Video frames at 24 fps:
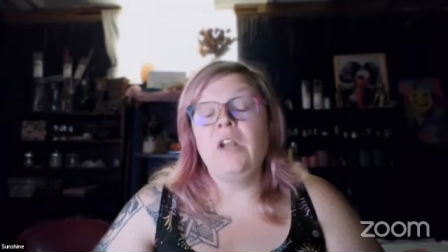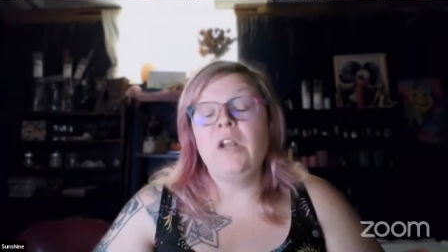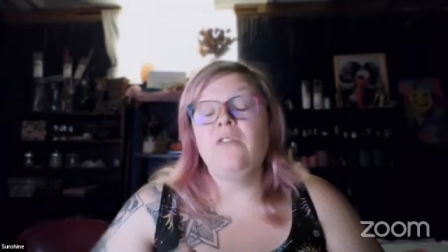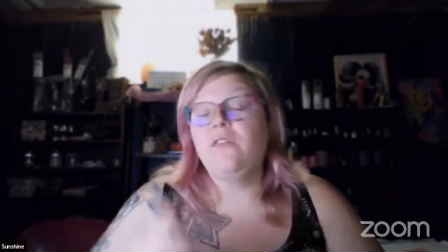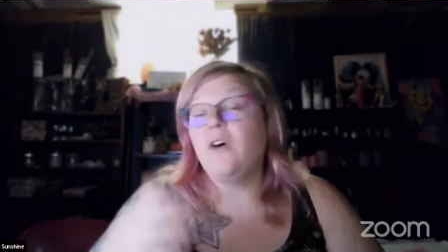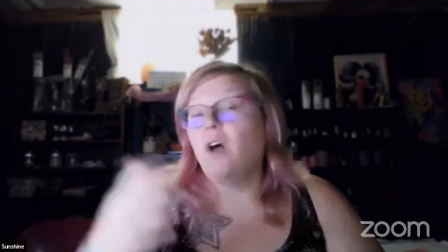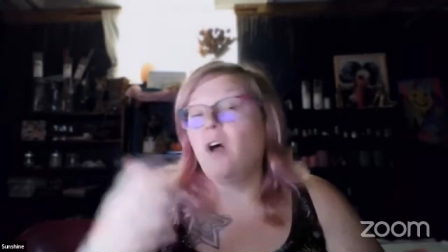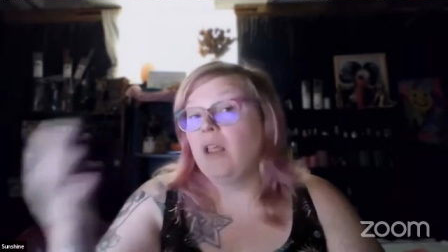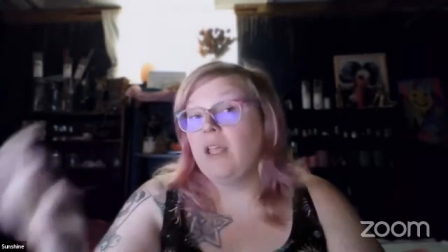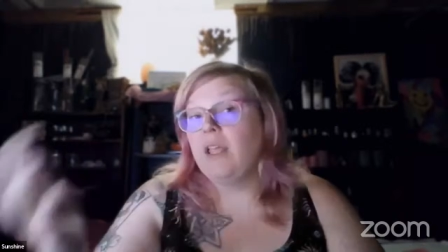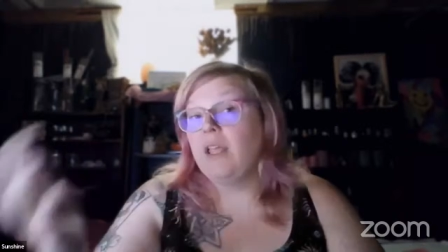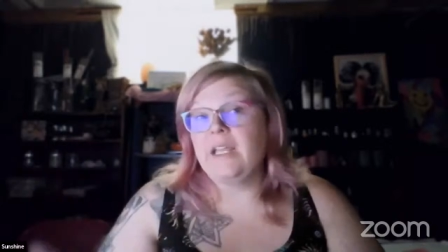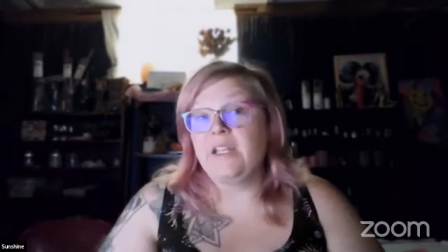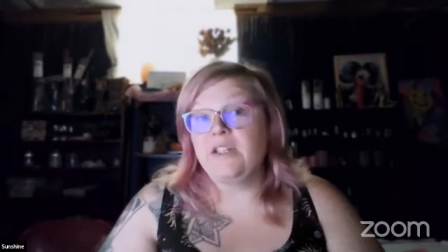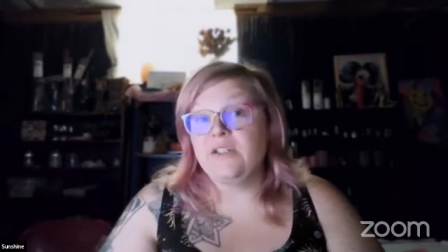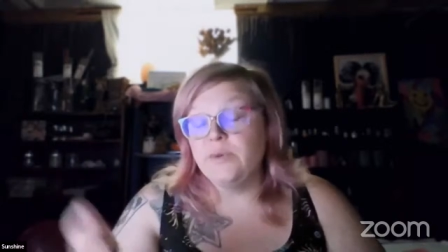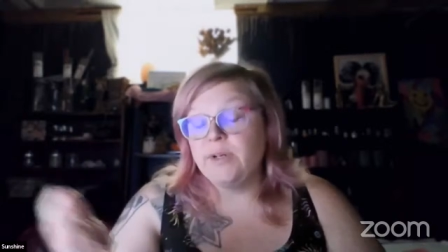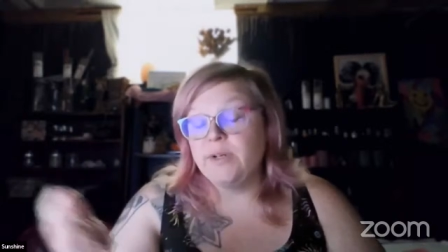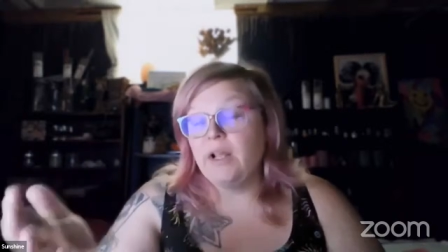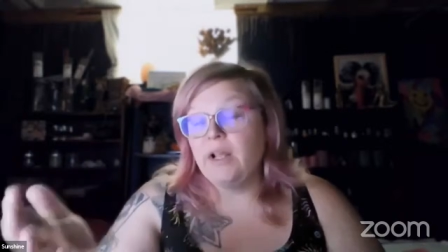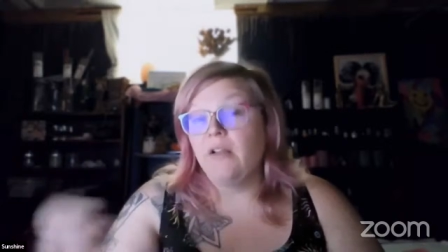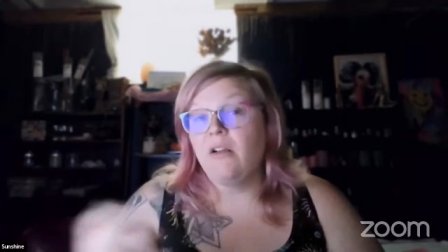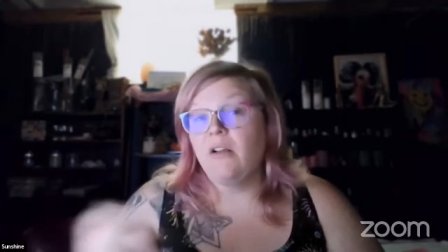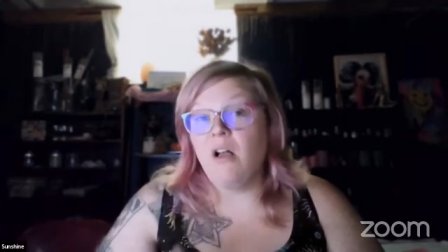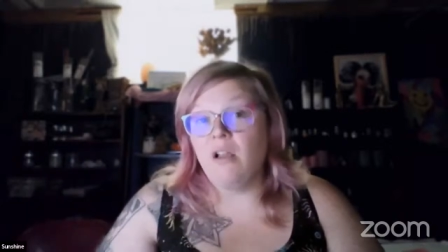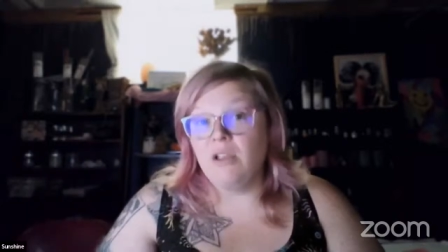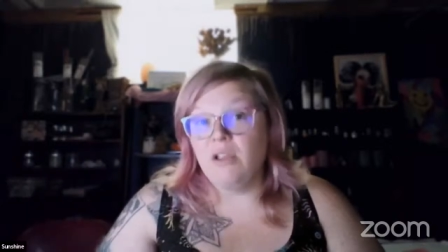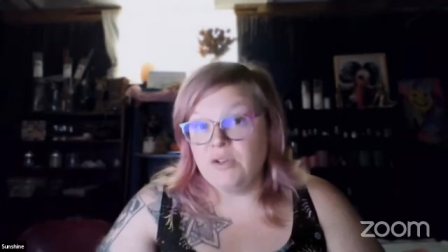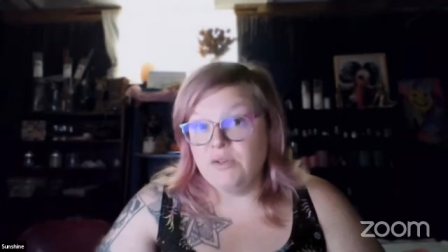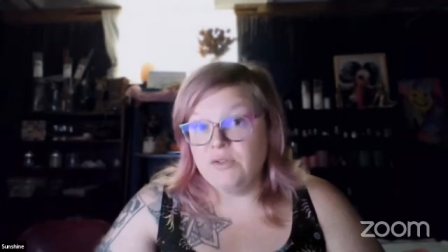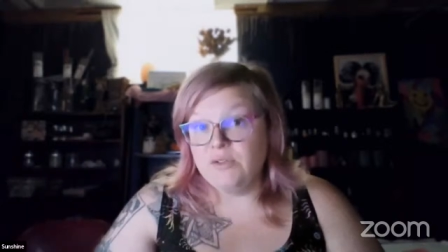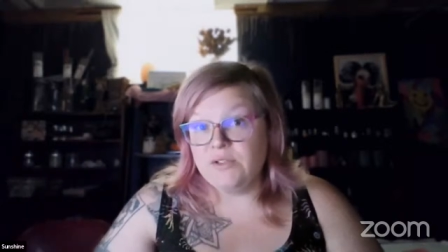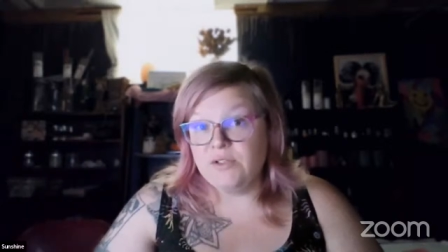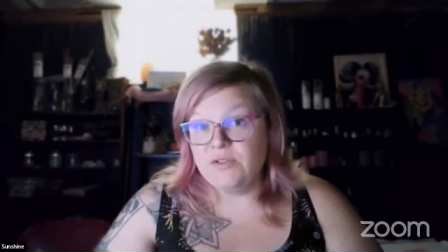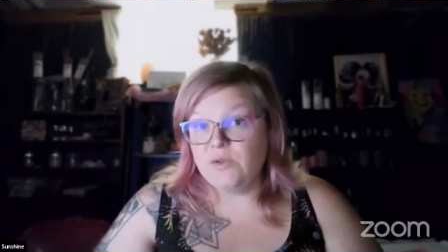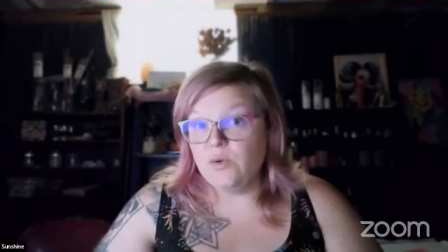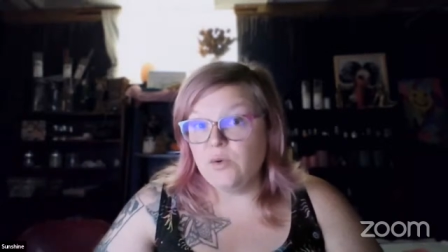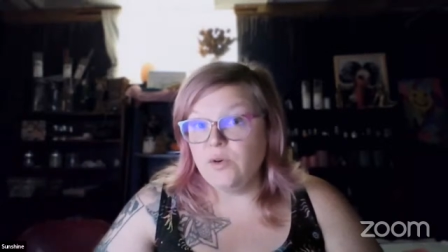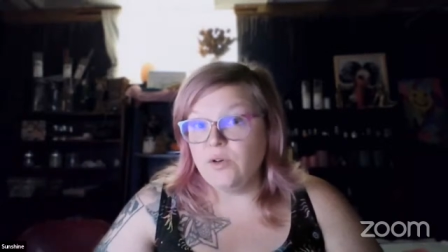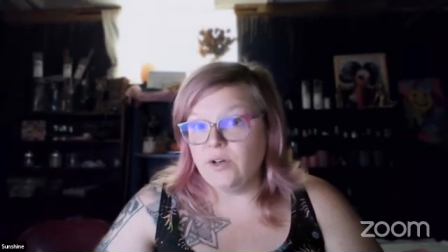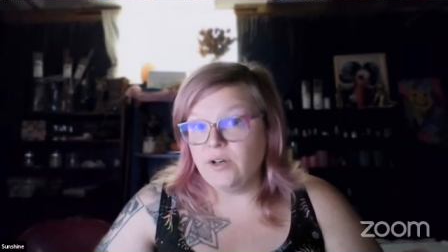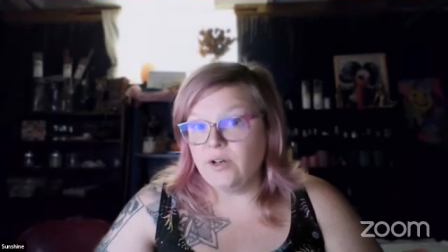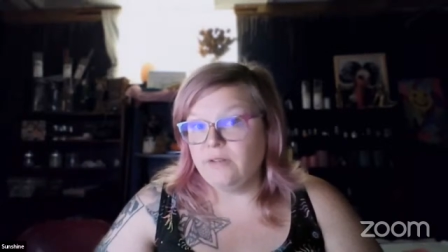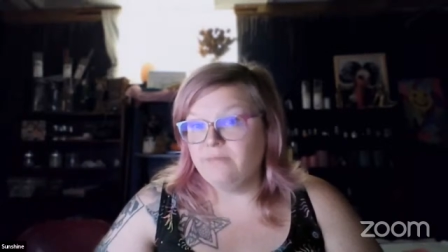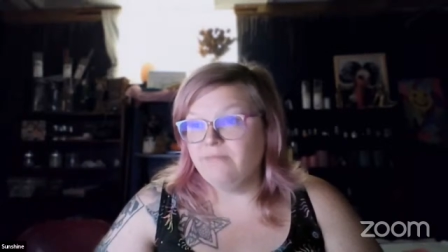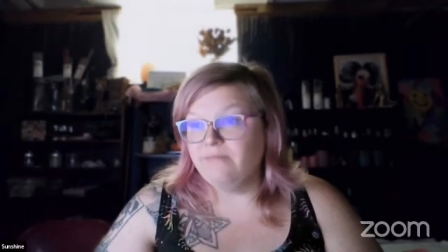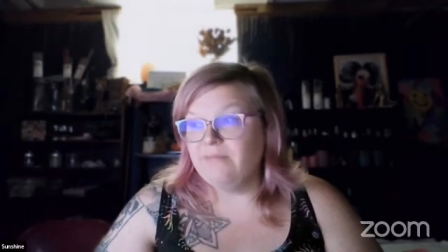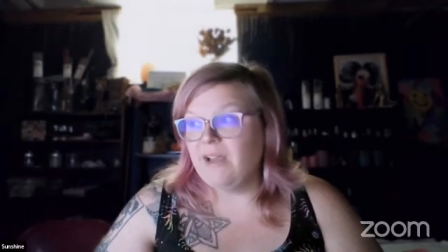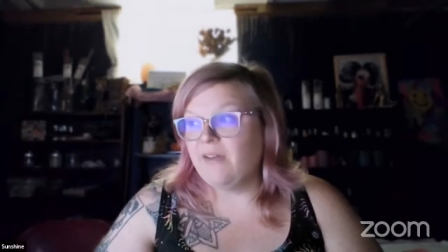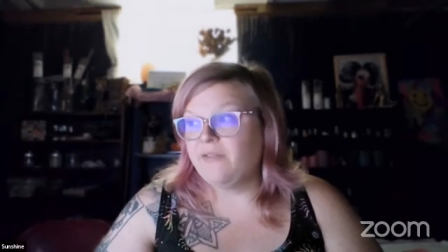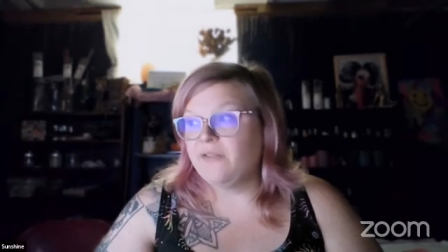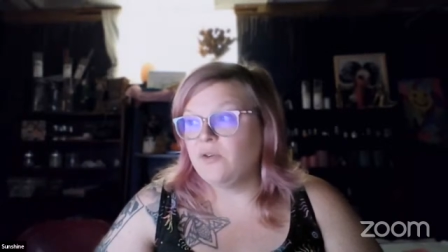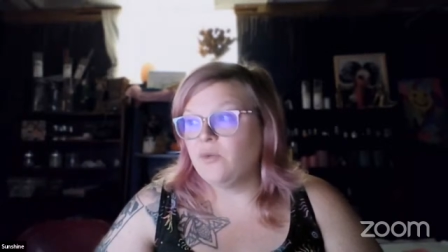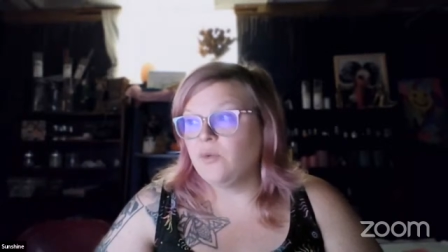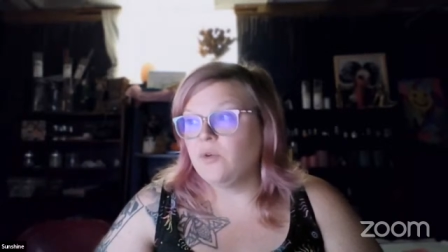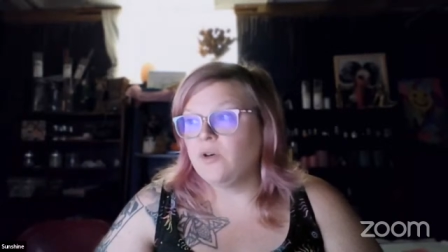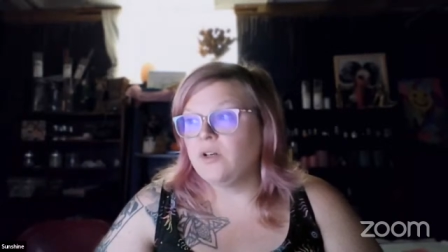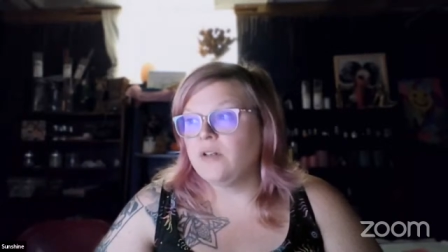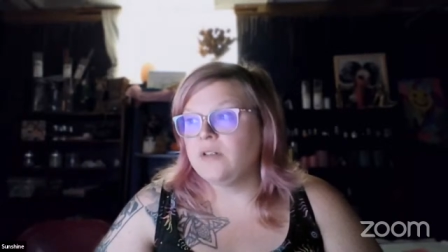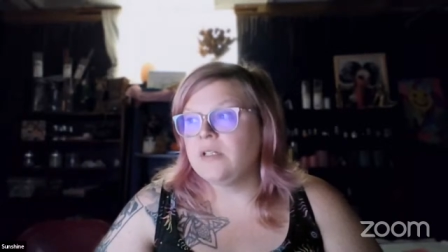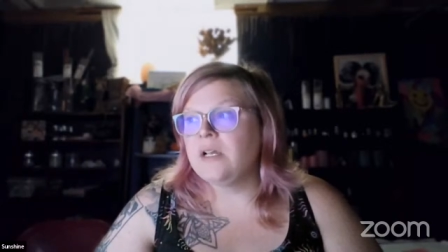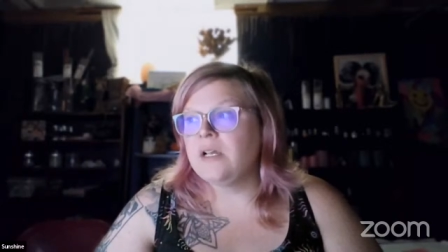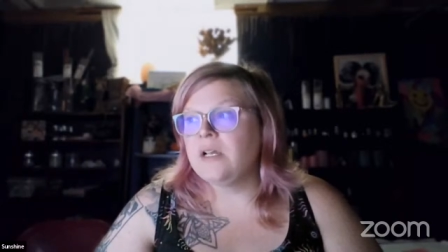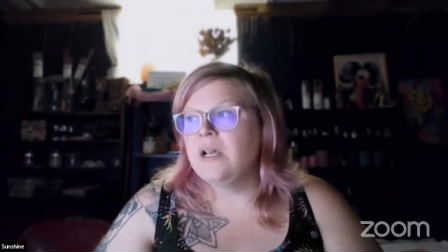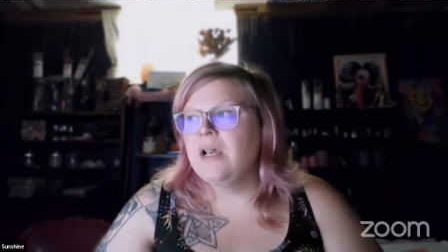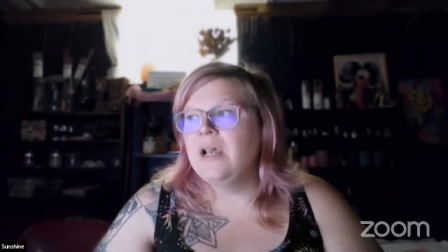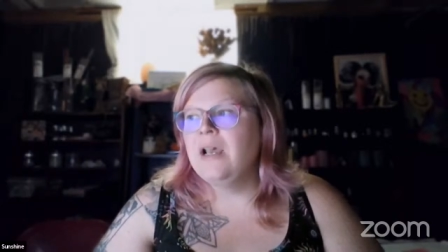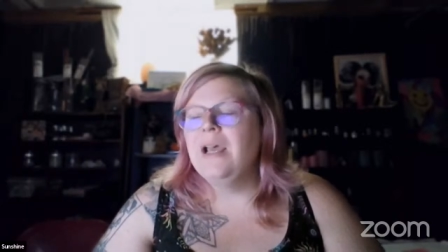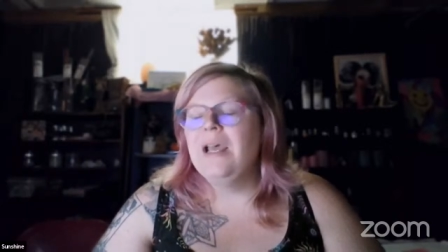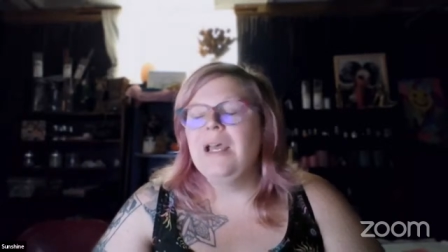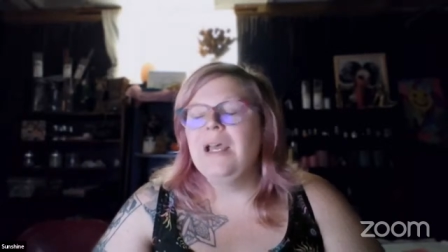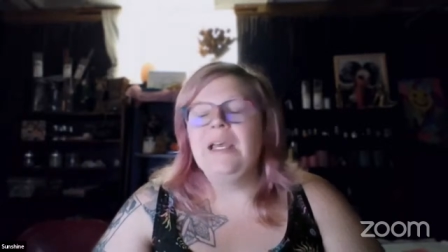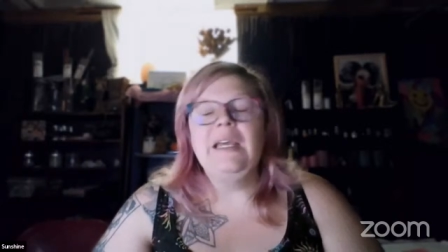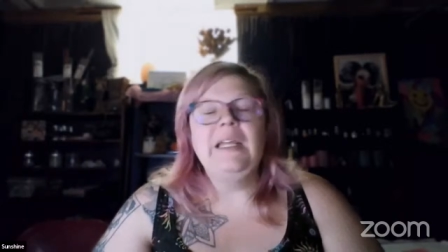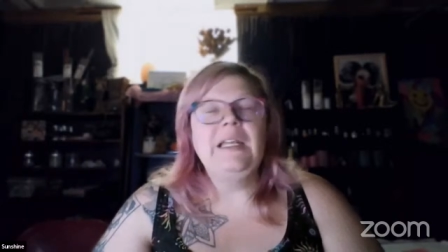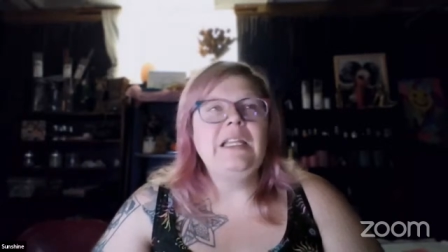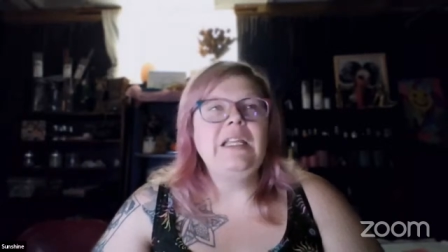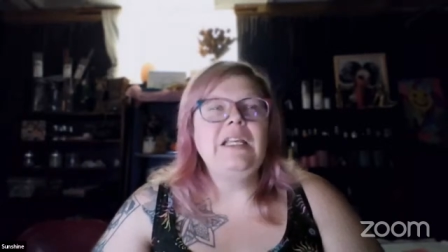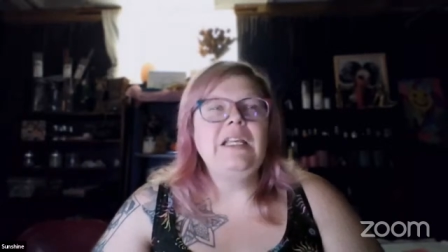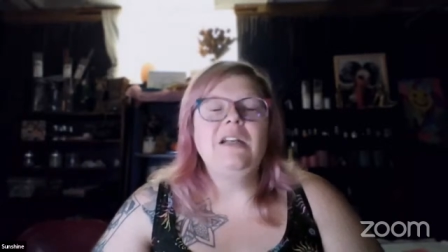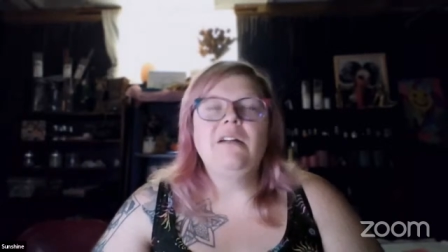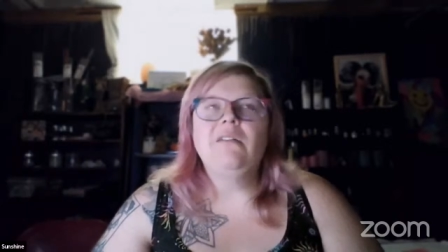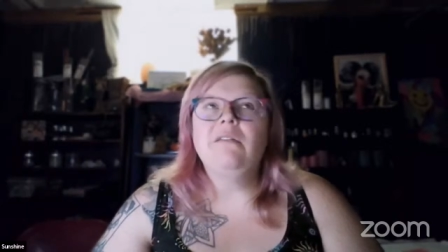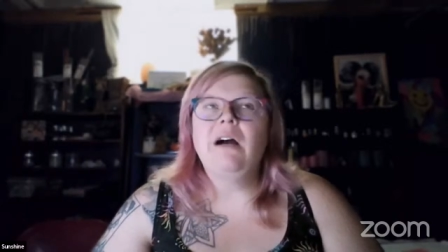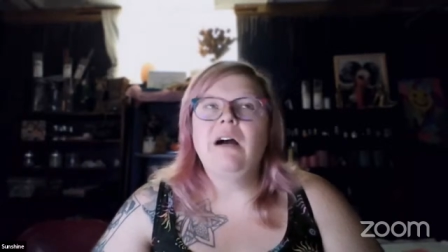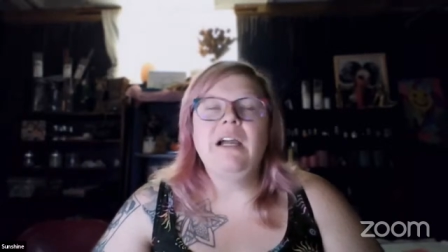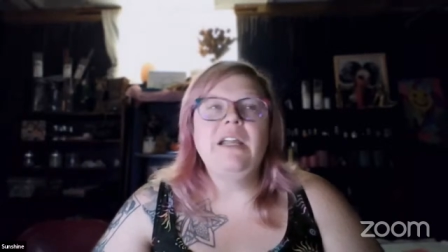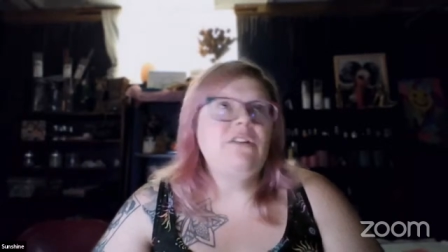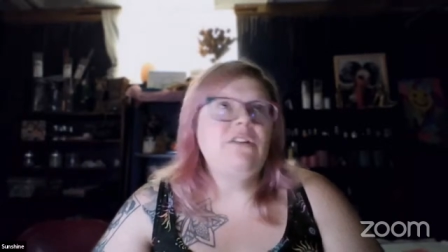falling into an alcohol use disorder afterwards. And, I